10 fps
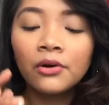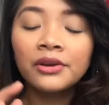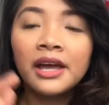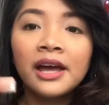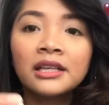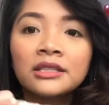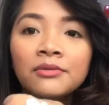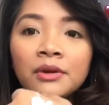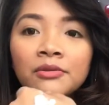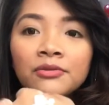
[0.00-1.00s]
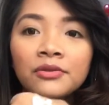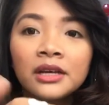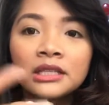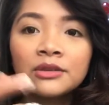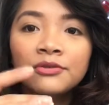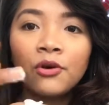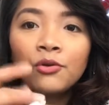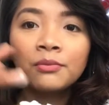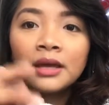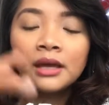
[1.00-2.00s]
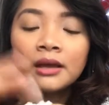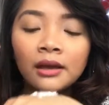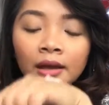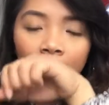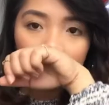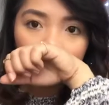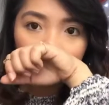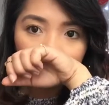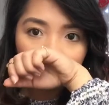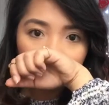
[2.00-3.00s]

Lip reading: Oh yeah, it's foamy and